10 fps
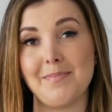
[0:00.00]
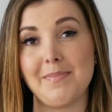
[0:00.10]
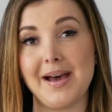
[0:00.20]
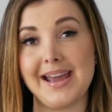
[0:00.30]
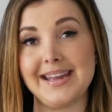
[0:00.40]

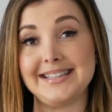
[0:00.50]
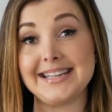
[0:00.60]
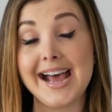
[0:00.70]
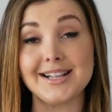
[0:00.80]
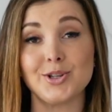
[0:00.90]
my
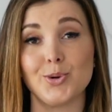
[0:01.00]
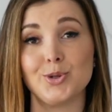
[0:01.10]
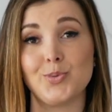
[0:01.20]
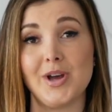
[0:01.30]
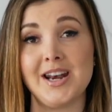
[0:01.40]
dad's
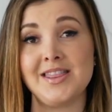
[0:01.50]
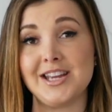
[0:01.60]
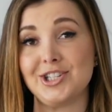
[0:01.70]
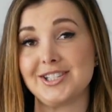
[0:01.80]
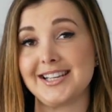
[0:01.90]
old one
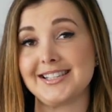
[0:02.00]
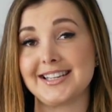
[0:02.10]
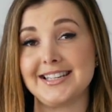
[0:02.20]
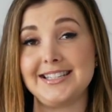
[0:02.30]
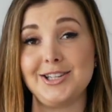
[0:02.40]
that just has
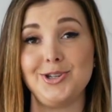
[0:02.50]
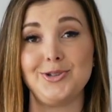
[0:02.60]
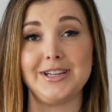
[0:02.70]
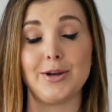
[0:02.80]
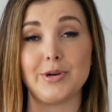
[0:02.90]
continued
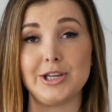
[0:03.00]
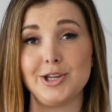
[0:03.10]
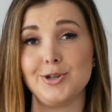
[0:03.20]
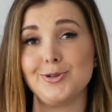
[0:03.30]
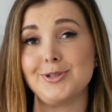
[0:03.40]
to get
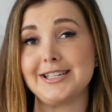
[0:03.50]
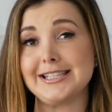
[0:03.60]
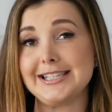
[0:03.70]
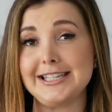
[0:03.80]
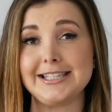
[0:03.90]
reused and
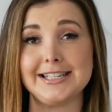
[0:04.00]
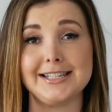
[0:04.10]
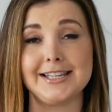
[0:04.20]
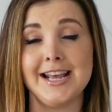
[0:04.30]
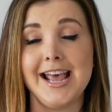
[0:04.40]

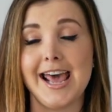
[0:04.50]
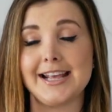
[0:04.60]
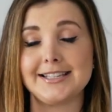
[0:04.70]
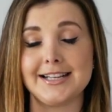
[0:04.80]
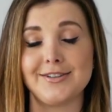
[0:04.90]
seasoned and
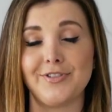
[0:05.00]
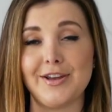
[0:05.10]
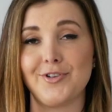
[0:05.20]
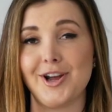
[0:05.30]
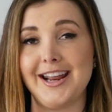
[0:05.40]
has tons of
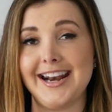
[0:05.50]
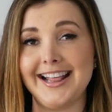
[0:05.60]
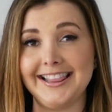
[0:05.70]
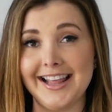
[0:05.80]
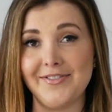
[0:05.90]
flavor on it, and I
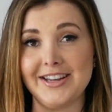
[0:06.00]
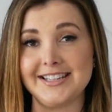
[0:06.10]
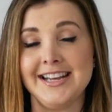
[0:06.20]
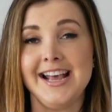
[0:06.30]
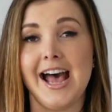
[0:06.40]
love it.